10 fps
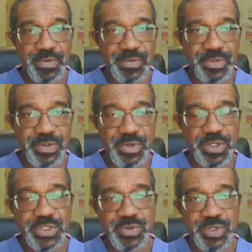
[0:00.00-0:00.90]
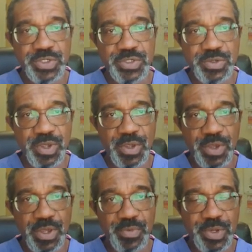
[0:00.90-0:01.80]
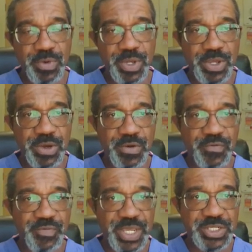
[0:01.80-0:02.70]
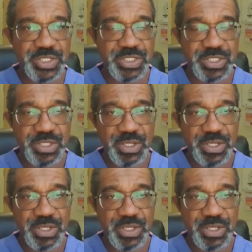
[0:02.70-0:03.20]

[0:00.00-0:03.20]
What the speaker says: You also want to be aware of patients,